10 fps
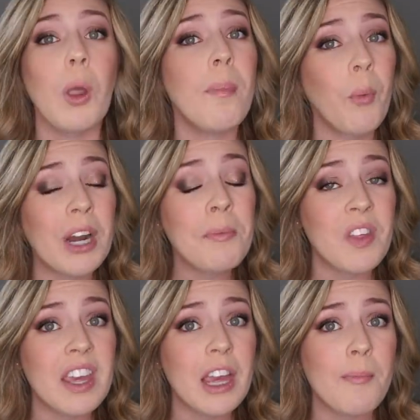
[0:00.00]
But when I'm
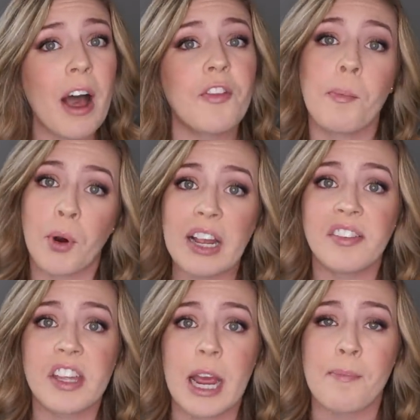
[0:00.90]
thinking about the price
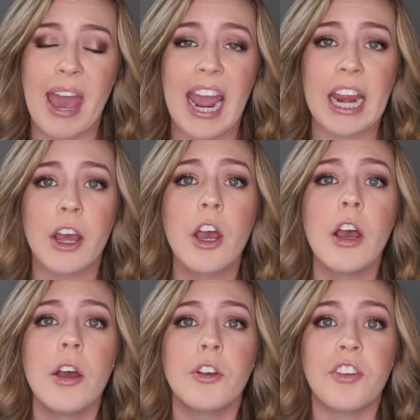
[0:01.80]
that I paid
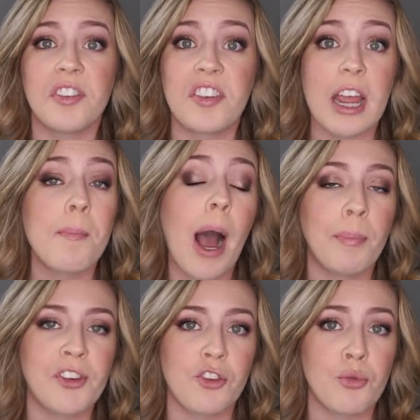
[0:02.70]
to stay at
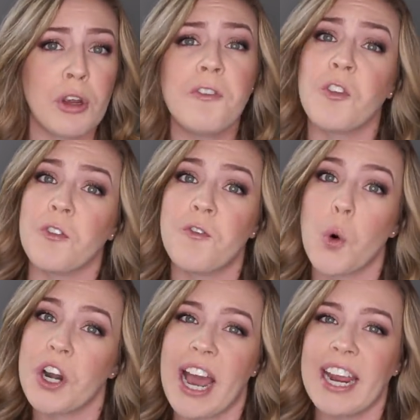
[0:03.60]
Pop Century for
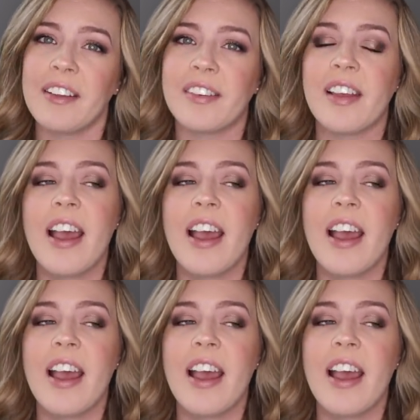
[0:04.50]
4 nights,